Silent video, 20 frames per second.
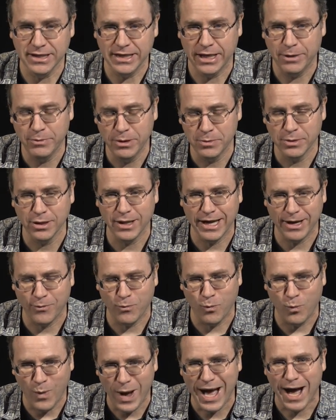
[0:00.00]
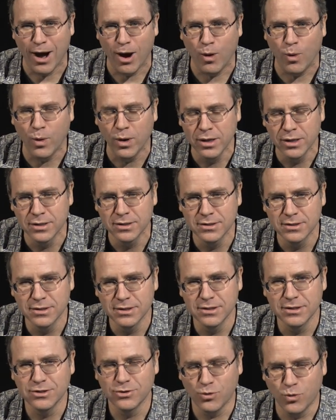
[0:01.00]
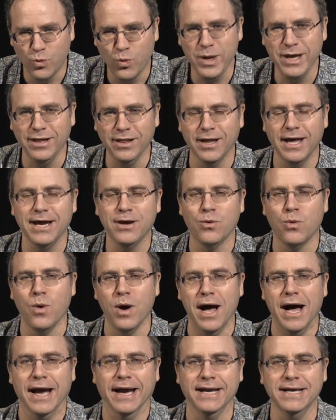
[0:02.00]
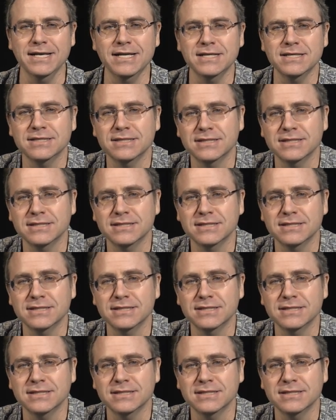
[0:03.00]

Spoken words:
And we were like, wow, we like wine,